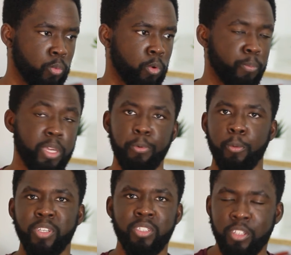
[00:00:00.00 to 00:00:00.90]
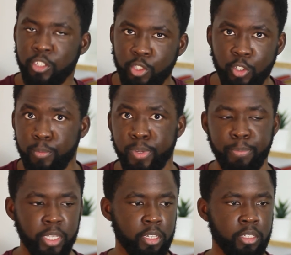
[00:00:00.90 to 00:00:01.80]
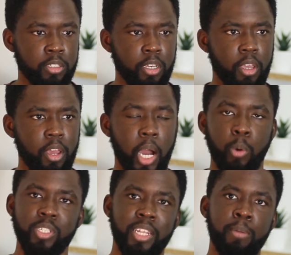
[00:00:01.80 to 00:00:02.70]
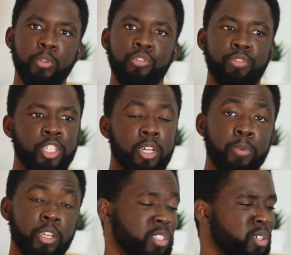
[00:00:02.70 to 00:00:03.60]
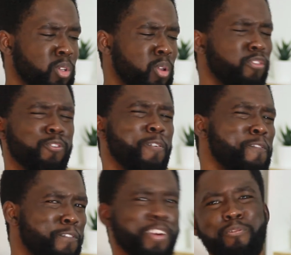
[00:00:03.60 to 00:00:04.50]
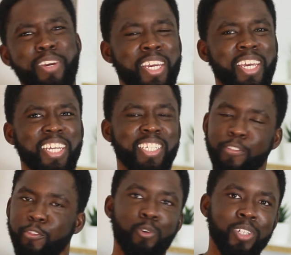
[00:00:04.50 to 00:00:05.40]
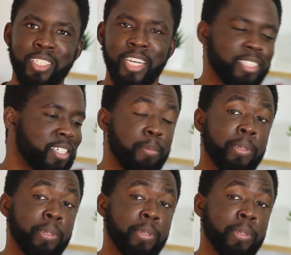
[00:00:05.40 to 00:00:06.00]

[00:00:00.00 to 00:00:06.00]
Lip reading: or people misunderstood me because I wasn't able to reach out because I was going through a very difficult and dire time,